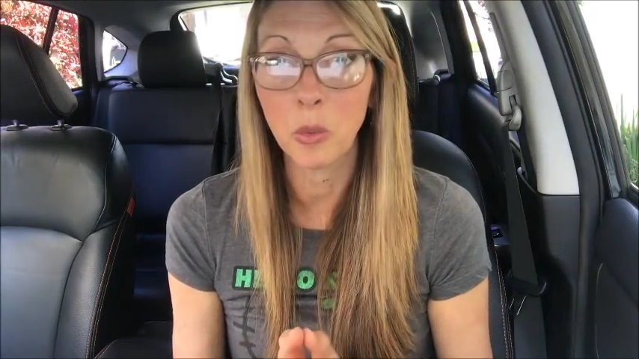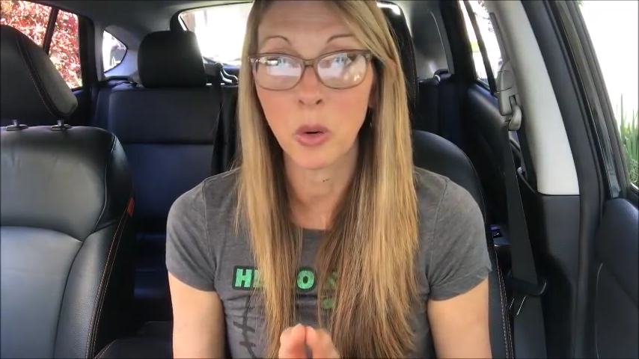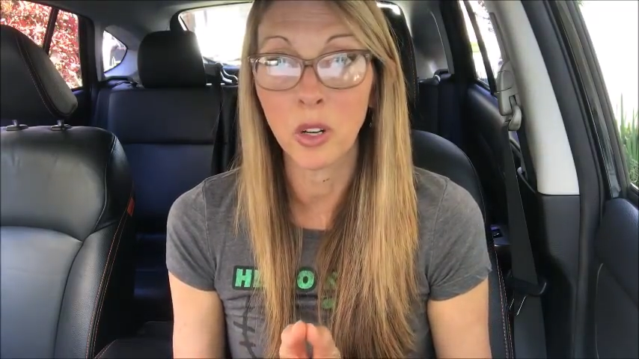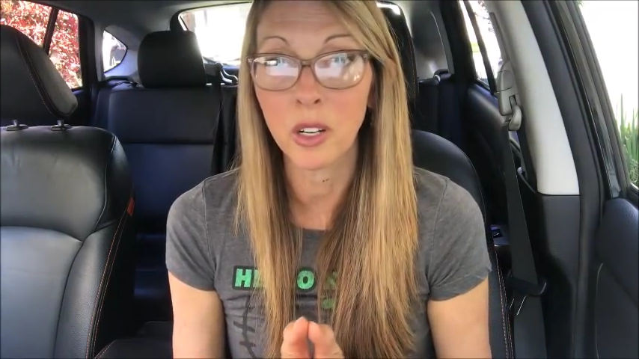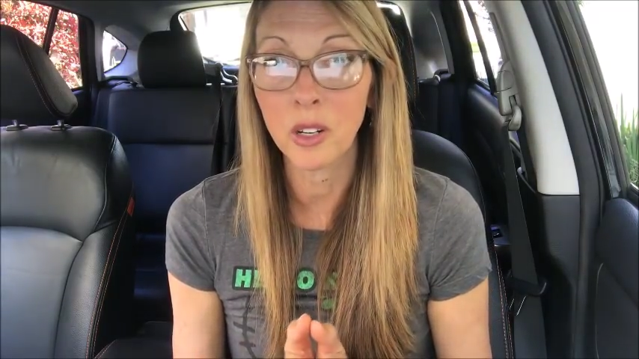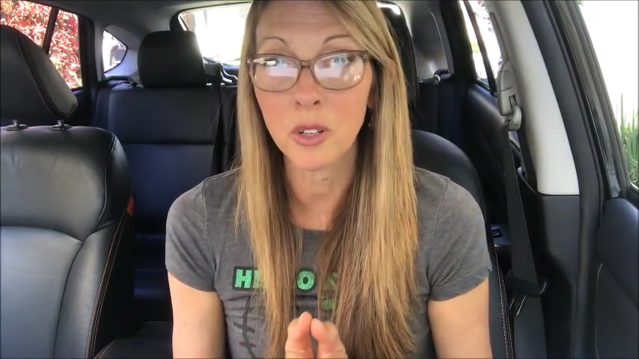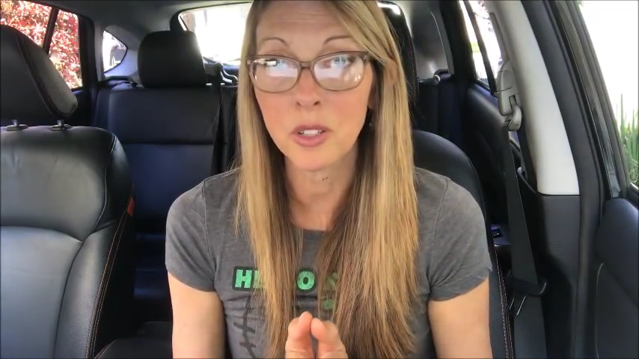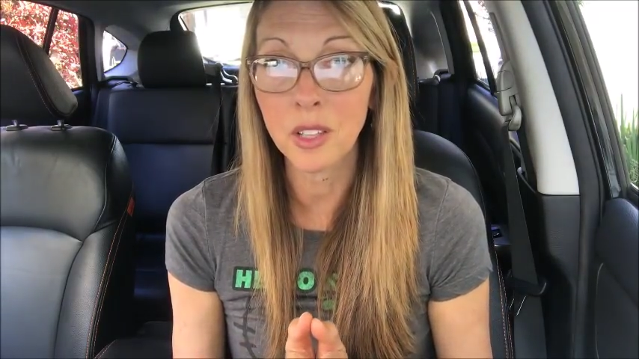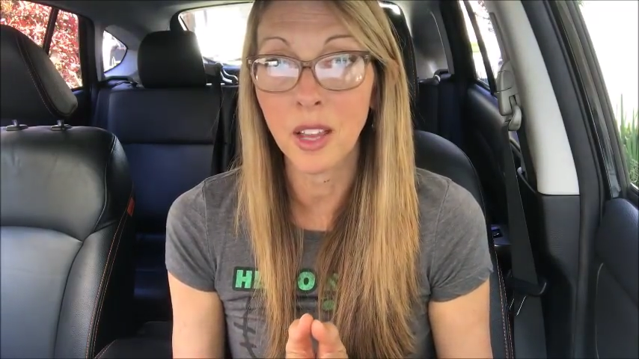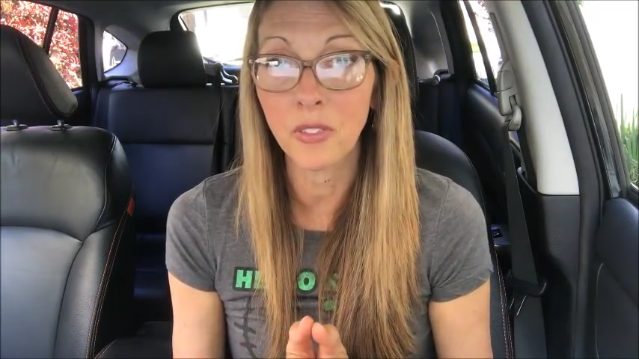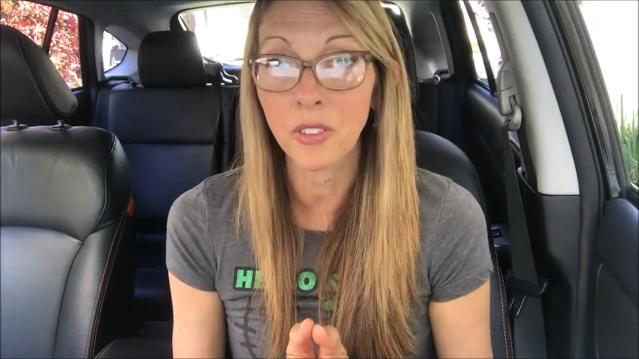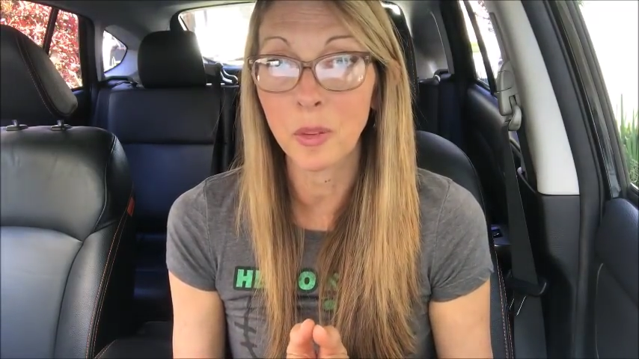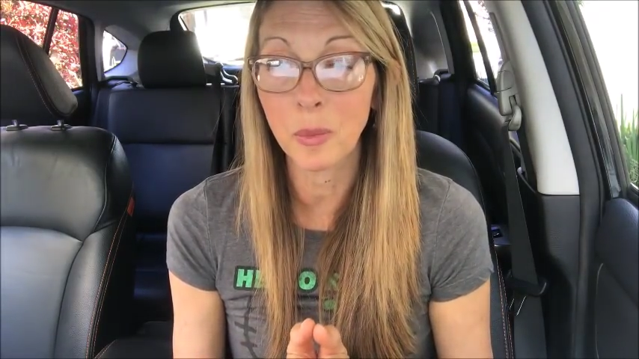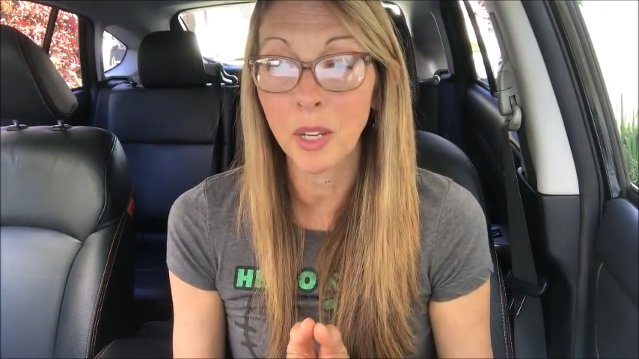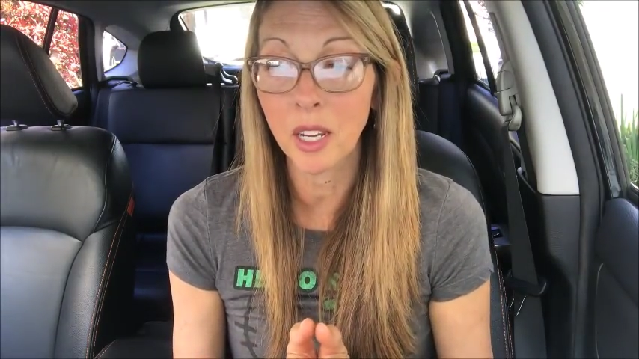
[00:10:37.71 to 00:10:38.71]
more years
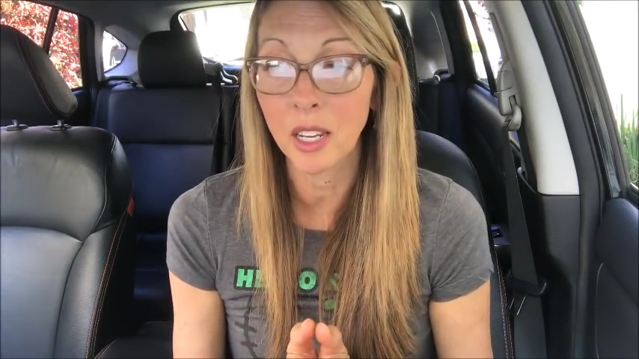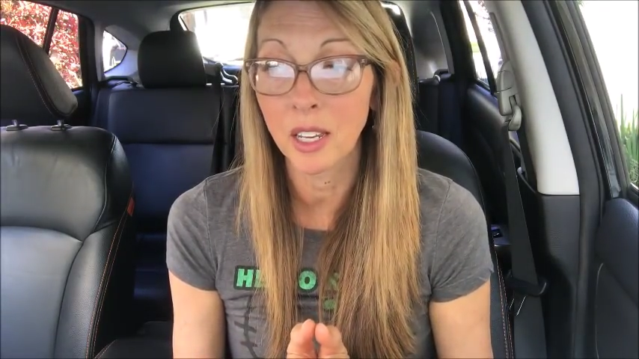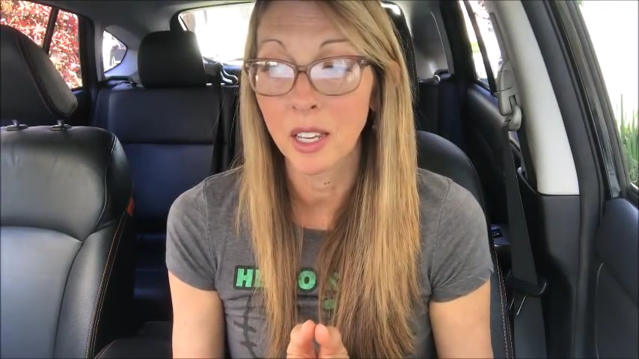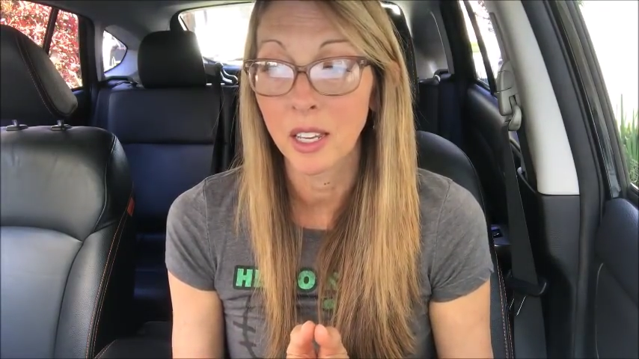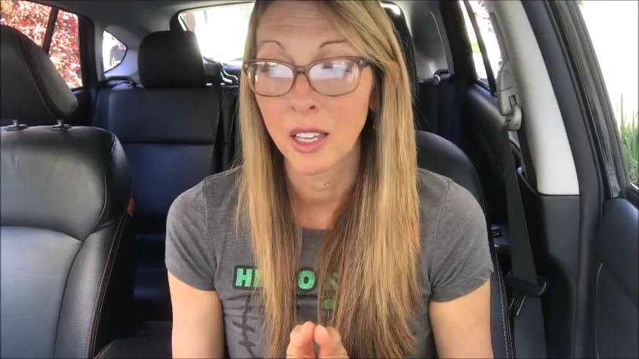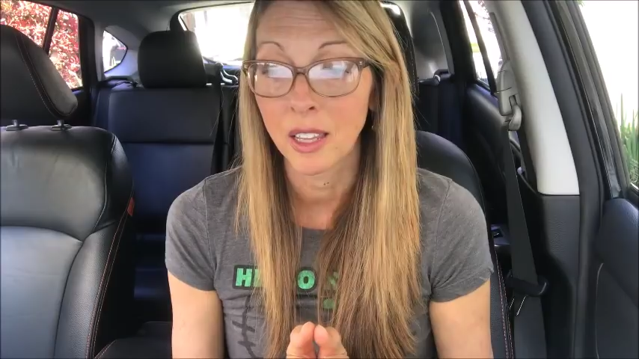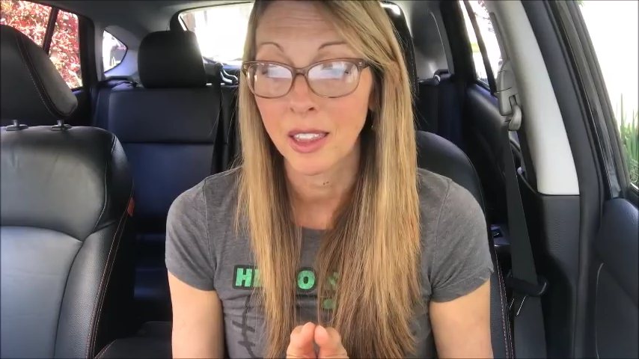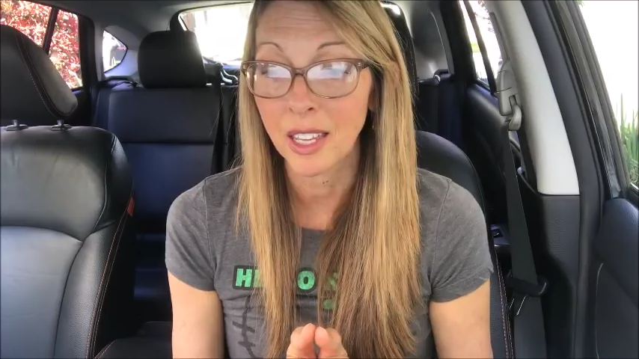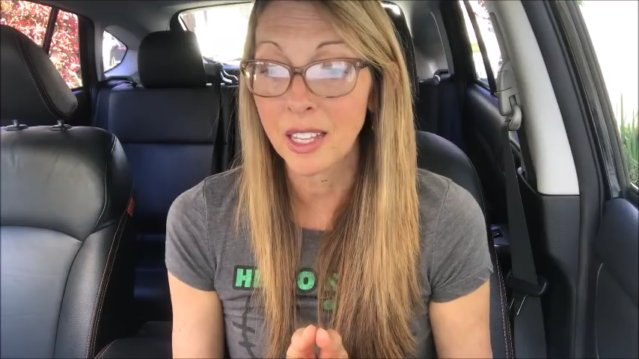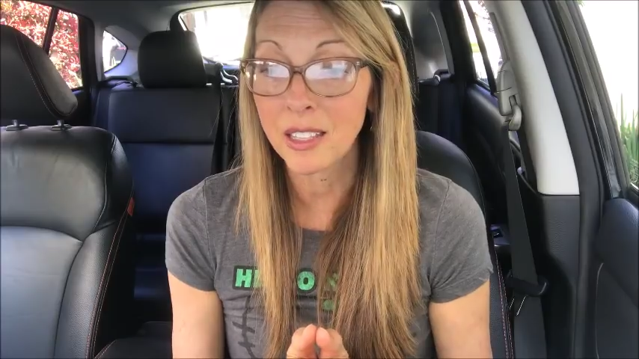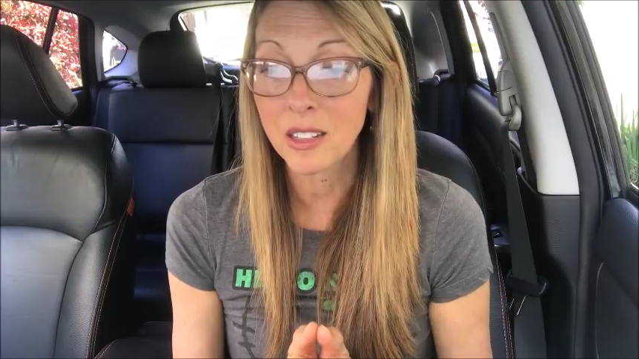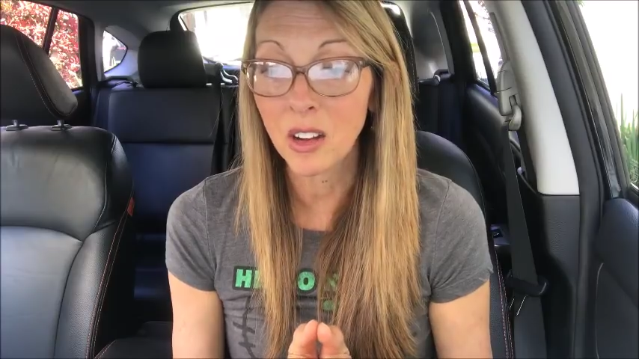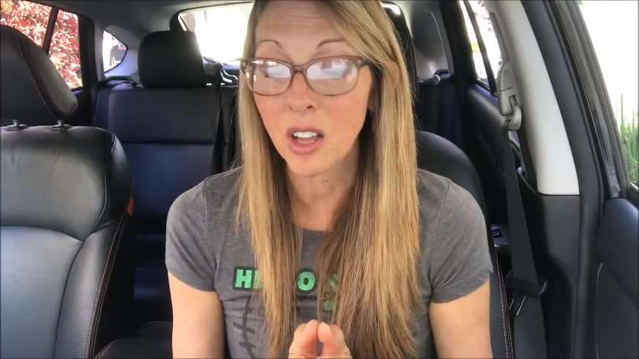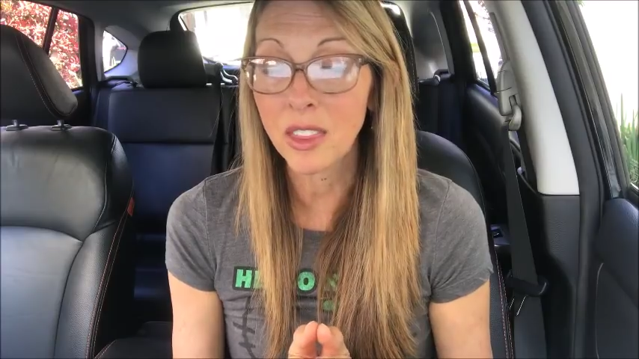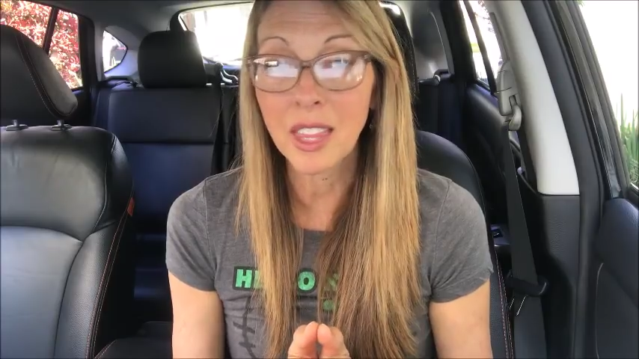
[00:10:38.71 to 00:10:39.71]
left in me
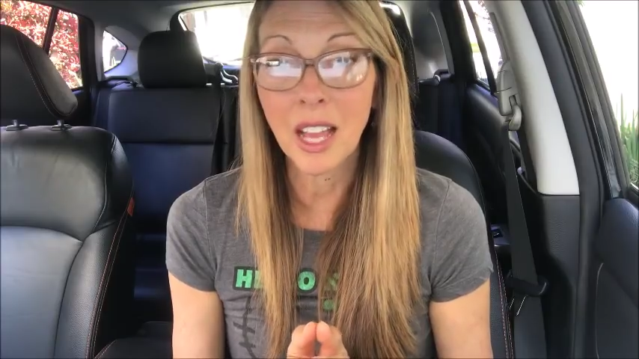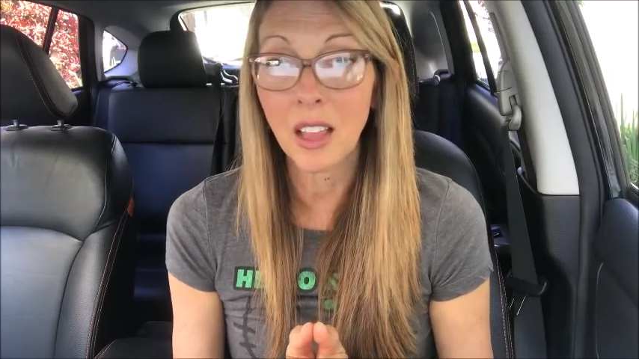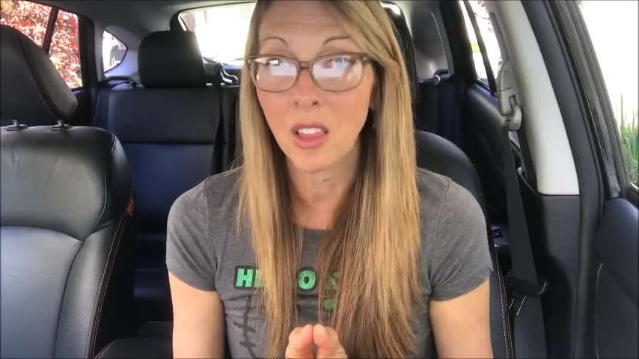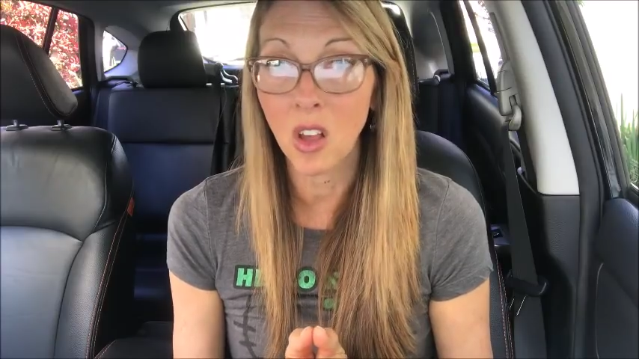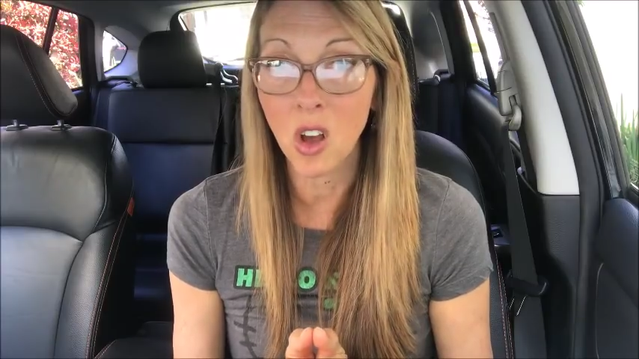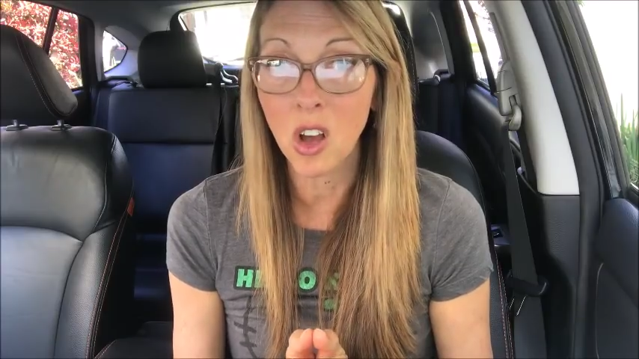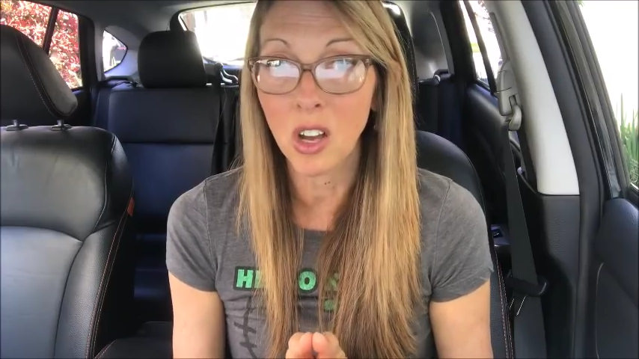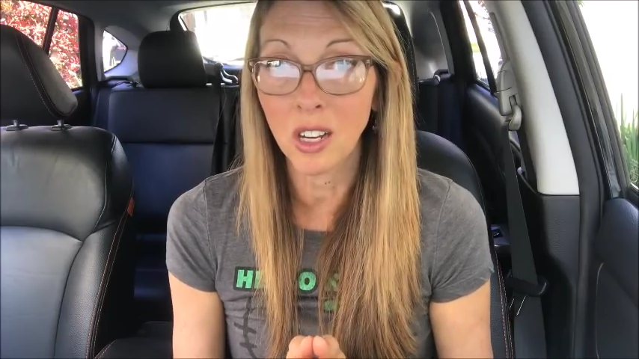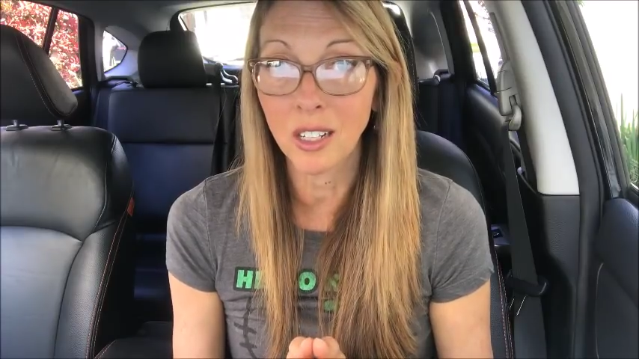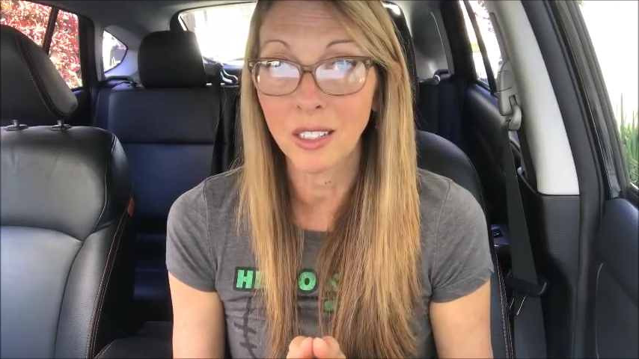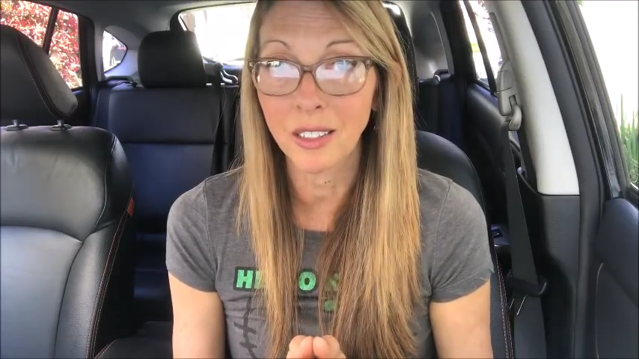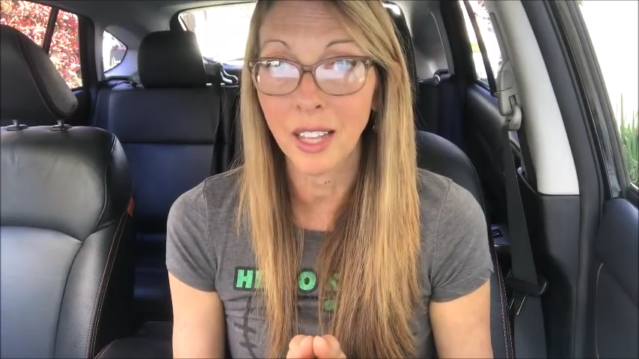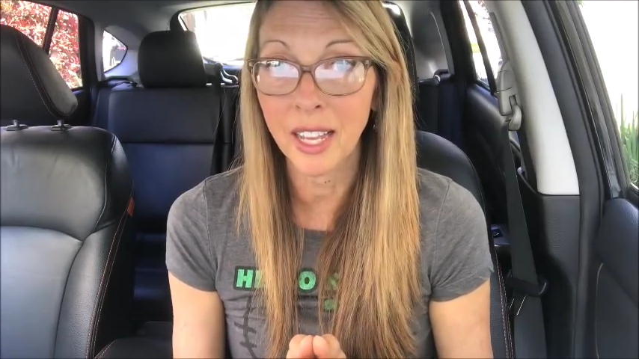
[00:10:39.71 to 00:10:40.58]
that's not that long.